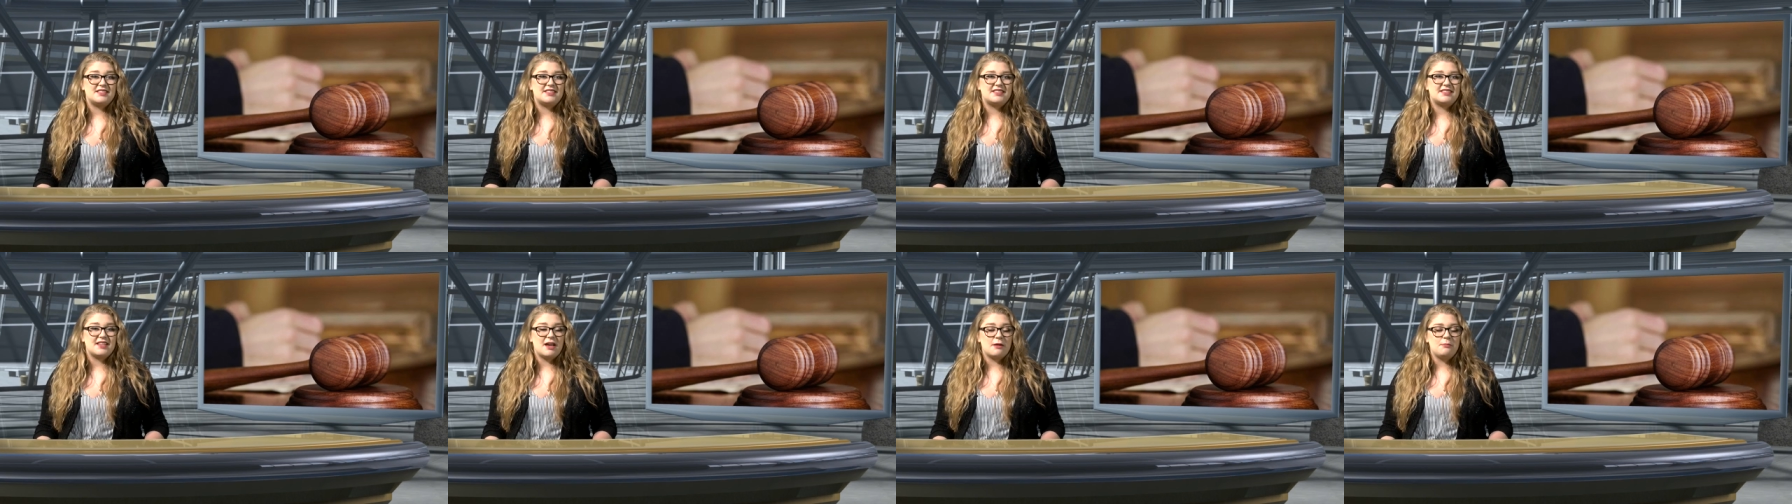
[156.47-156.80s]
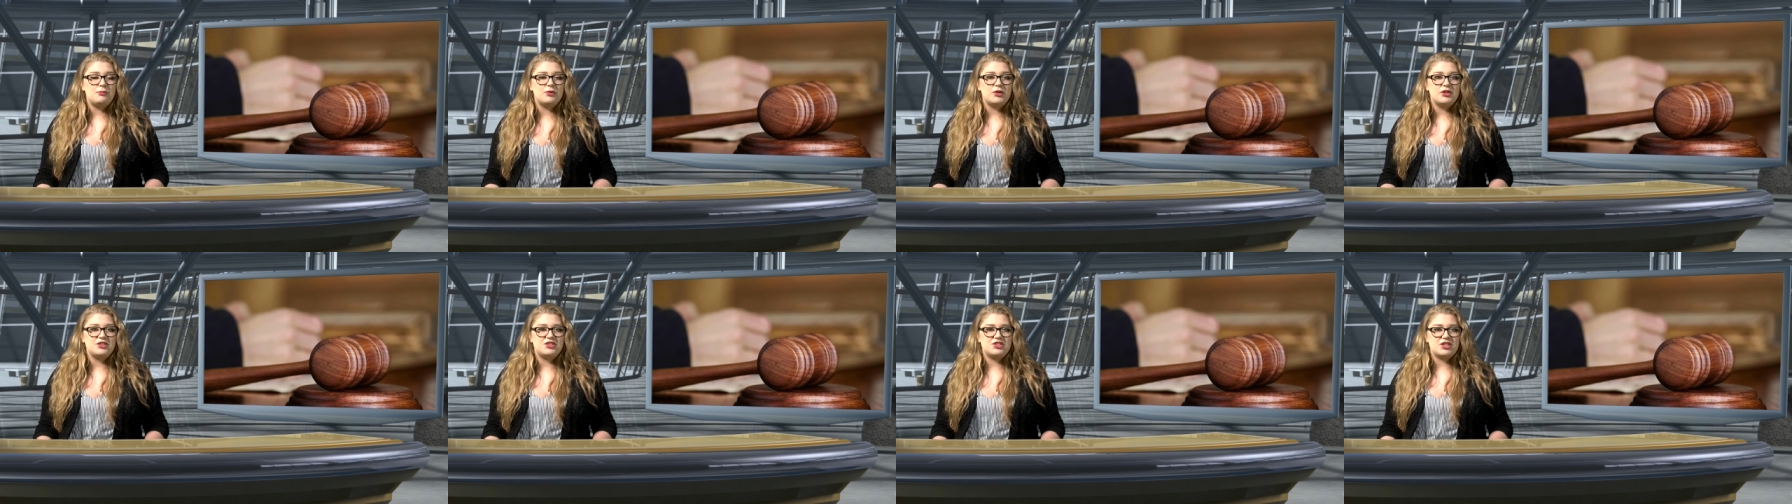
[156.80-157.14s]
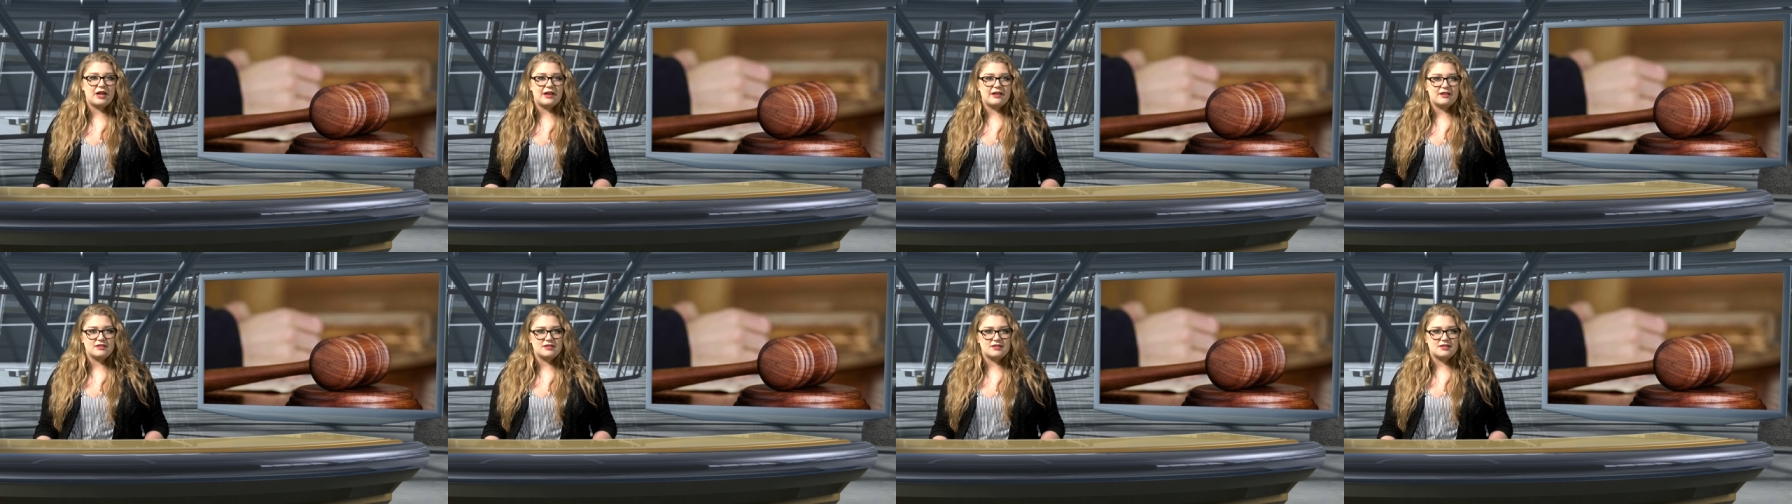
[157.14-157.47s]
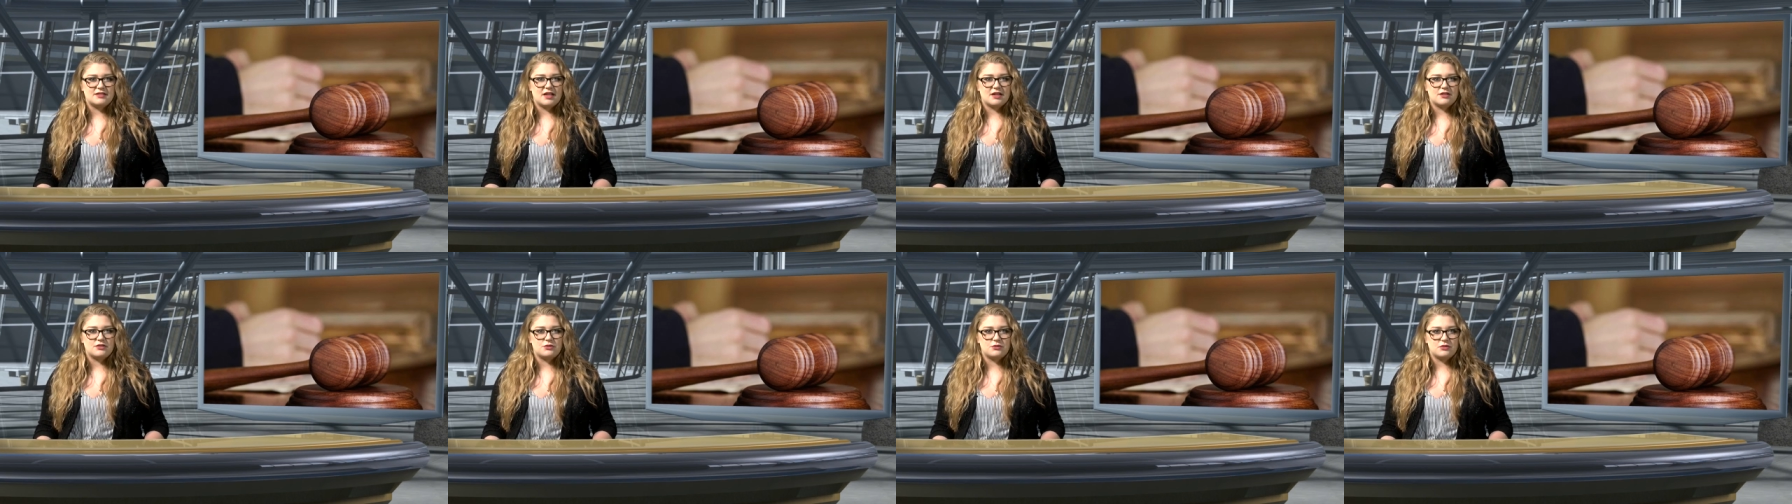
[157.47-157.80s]
separate child
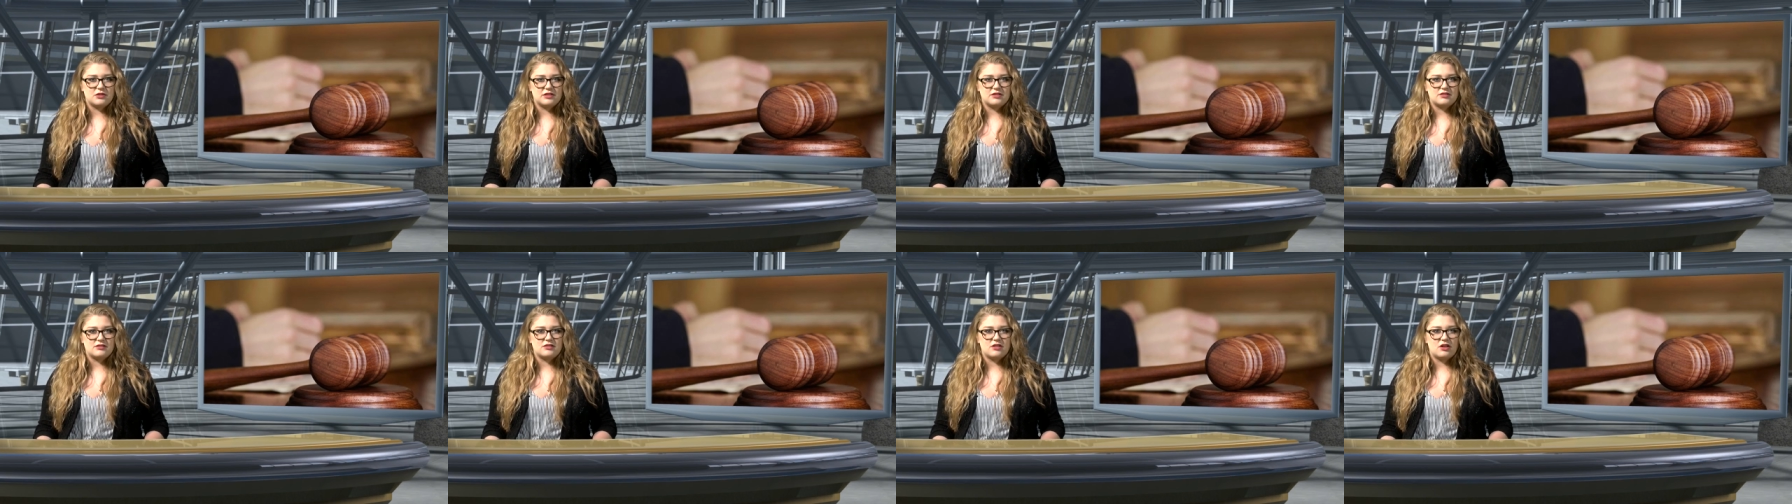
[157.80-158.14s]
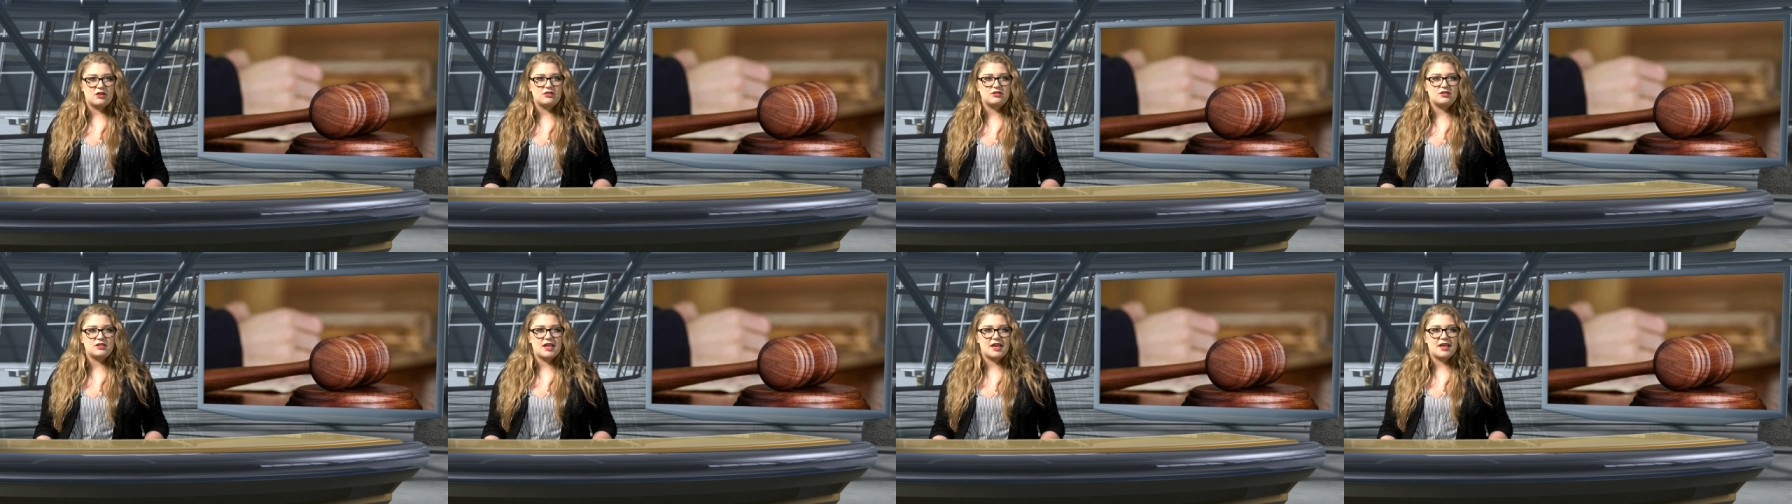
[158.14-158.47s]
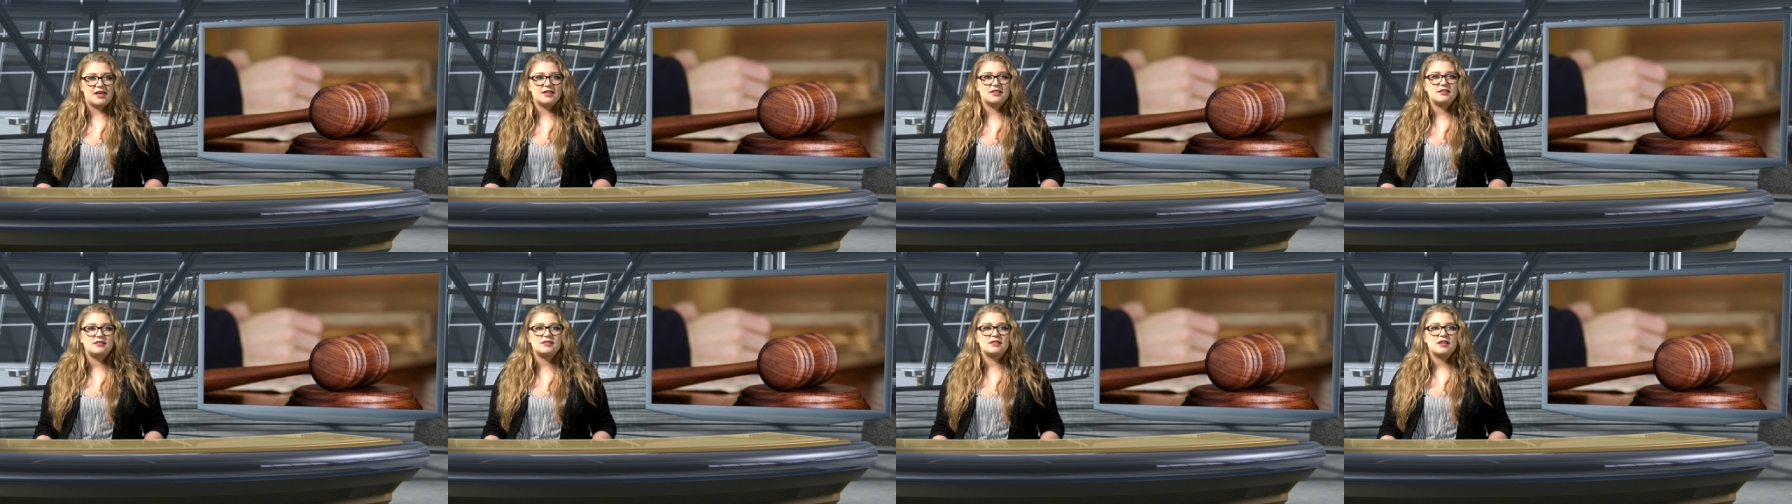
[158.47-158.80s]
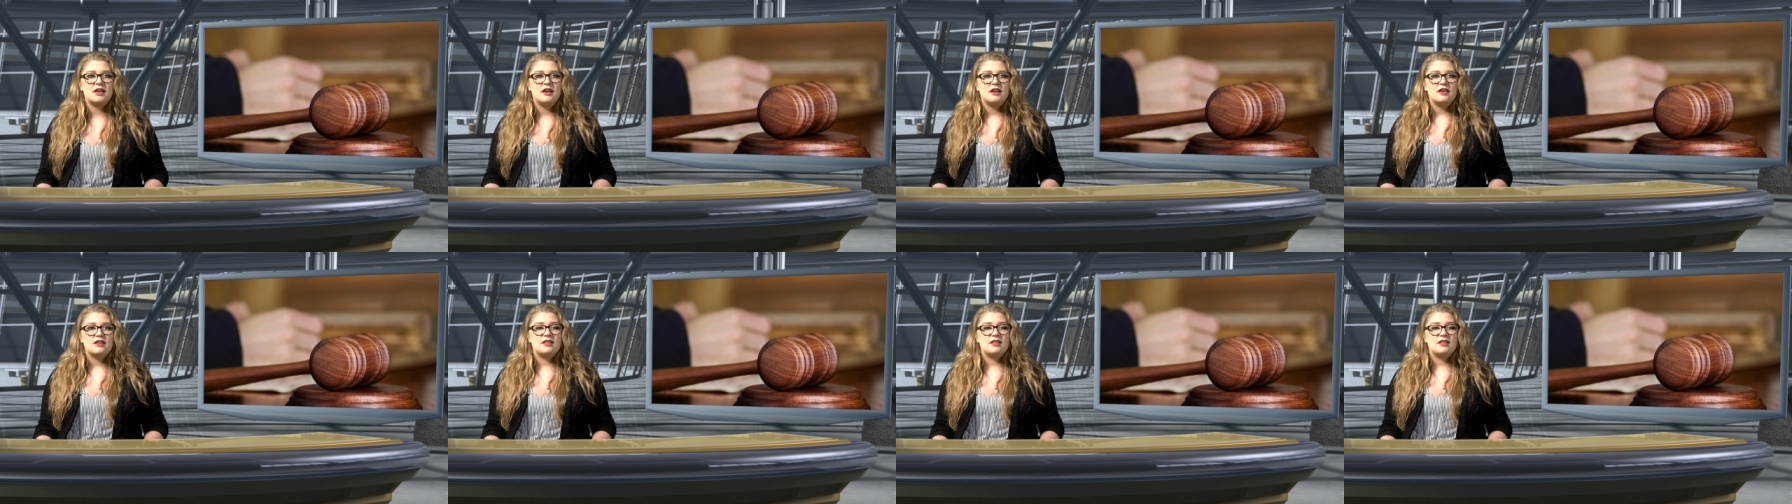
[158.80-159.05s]
sexual assault case,